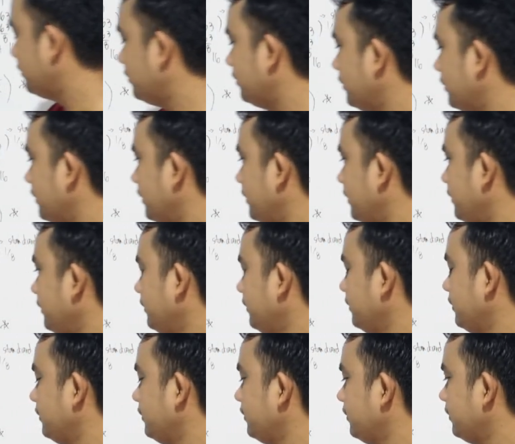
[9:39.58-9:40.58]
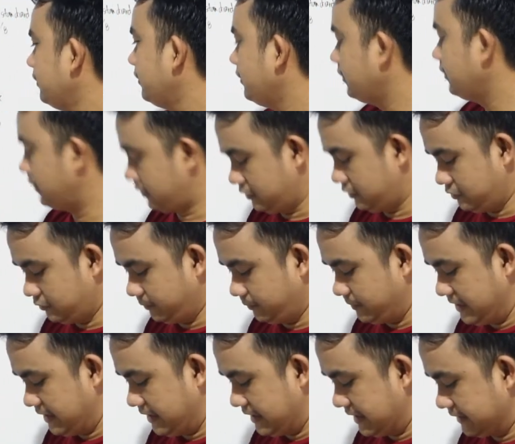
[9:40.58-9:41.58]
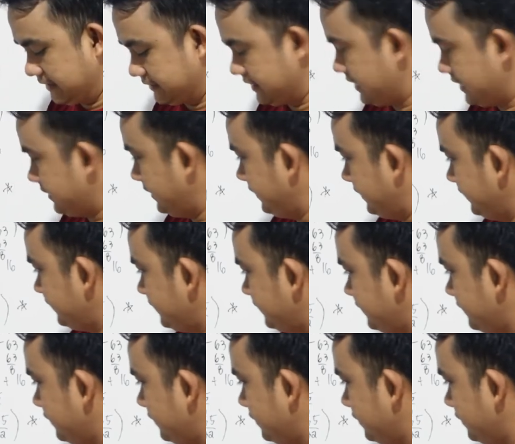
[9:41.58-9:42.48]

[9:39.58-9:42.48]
okay, yung p natin is